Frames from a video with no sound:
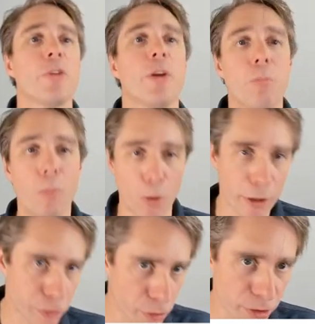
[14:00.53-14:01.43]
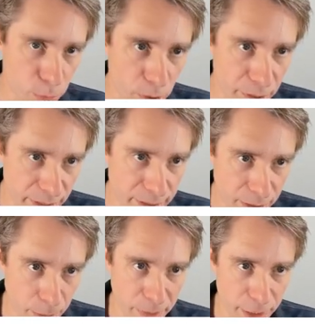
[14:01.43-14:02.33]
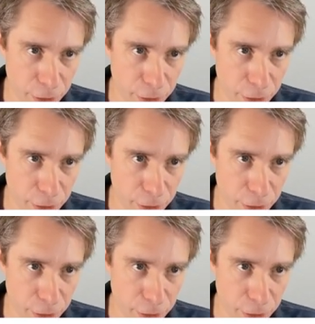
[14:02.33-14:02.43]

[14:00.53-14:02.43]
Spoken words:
the more trustworthy somebody